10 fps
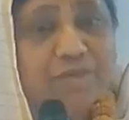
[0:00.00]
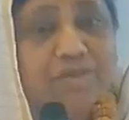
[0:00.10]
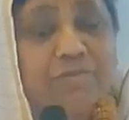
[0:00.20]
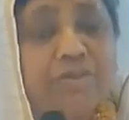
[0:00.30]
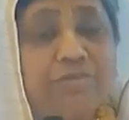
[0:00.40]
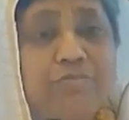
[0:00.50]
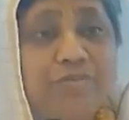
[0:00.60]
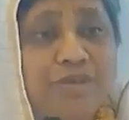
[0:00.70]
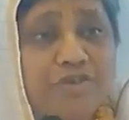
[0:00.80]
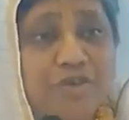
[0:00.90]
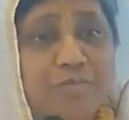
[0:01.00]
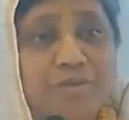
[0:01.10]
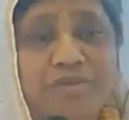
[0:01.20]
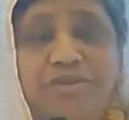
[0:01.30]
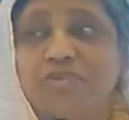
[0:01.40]
they want to preach and
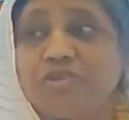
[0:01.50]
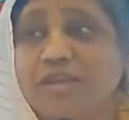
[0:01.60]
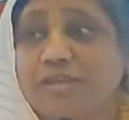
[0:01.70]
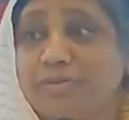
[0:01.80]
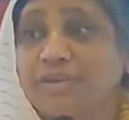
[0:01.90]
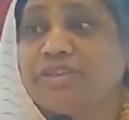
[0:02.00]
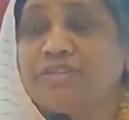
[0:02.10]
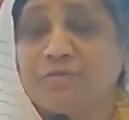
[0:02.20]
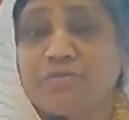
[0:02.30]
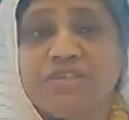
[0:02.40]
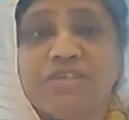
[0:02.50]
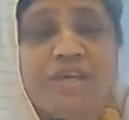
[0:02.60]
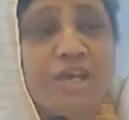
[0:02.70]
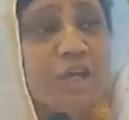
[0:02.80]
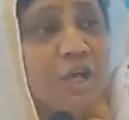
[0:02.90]
bring the devotees
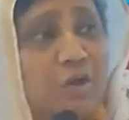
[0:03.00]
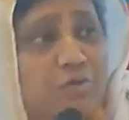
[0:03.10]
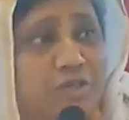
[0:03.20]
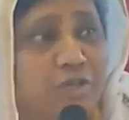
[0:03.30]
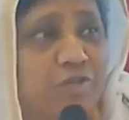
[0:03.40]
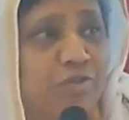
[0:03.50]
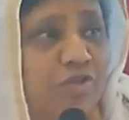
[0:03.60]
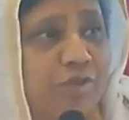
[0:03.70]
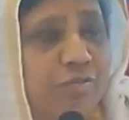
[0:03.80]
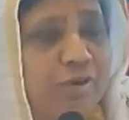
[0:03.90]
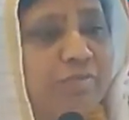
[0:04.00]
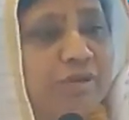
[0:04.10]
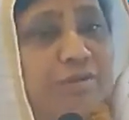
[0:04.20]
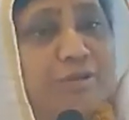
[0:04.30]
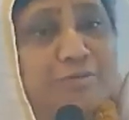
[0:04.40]
closer to Srila
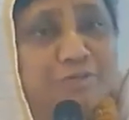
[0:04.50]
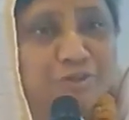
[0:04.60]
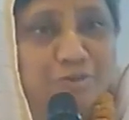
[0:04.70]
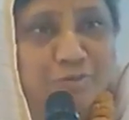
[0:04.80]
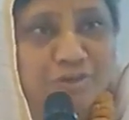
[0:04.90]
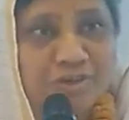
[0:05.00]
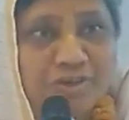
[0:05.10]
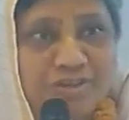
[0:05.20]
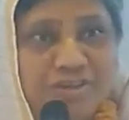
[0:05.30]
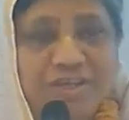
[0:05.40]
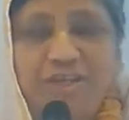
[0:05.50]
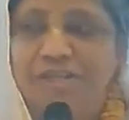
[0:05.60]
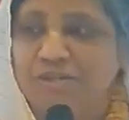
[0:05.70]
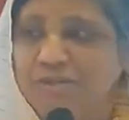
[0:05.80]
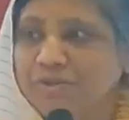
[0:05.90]
Prabhupada, closer to Krishna.
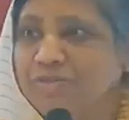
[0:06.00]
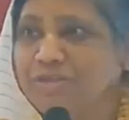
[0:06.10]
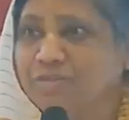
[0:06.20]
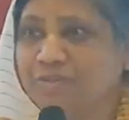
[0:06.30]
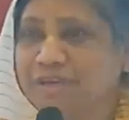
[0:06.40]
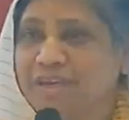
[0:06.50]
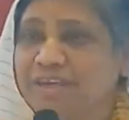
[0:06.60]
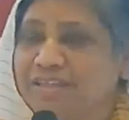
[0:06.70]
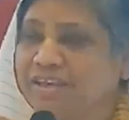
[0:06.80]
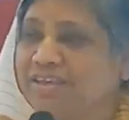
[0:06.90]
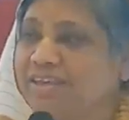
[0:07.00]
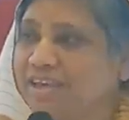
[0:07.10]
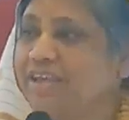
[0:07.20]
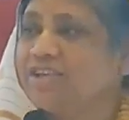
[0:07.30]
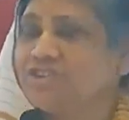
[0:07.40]
So in this way, they're
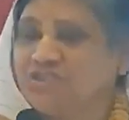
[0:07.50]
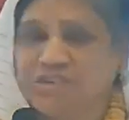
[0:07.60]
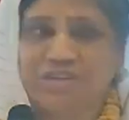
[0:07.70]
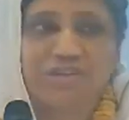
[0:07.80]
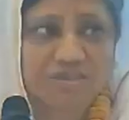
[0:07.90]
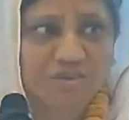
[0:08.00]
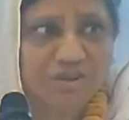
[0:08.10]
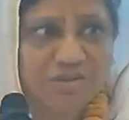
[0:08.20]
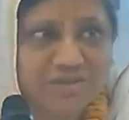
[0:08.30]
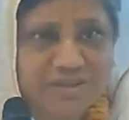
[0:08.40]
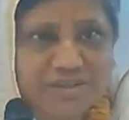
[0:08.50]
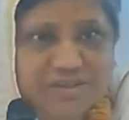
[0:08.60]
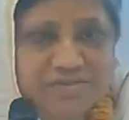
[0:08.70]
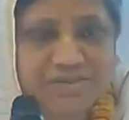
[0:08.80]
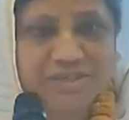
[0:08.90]
engaged in all of these
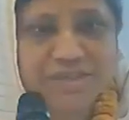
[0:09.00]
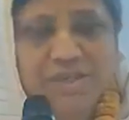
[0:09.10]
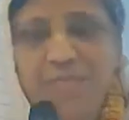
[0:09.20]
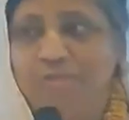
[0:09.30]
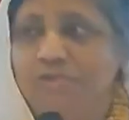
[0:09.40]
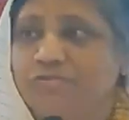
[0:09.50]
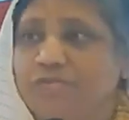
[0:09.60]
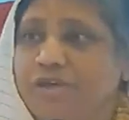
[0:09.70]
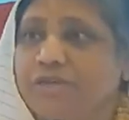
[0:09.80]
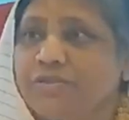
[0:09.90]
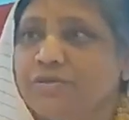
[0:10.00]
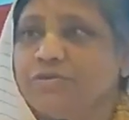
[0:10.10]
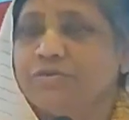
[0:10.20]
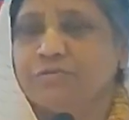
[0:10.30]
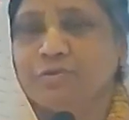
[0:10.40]
activities. But you find
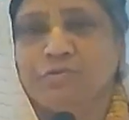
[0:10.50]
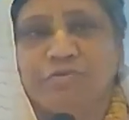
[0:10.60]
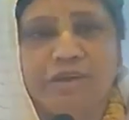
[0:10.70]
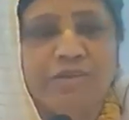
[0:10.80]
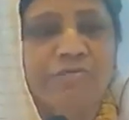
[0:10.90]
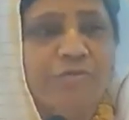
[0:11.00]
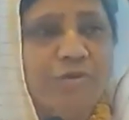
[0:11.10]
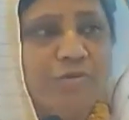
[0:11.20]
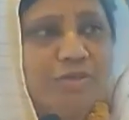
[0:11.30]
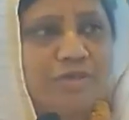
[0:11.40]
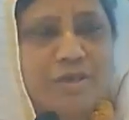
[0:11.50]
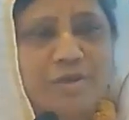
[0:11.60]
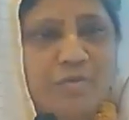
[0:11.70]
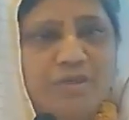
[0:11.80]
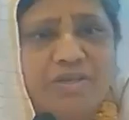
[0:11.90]
those who find faults.
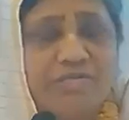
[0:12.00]
What have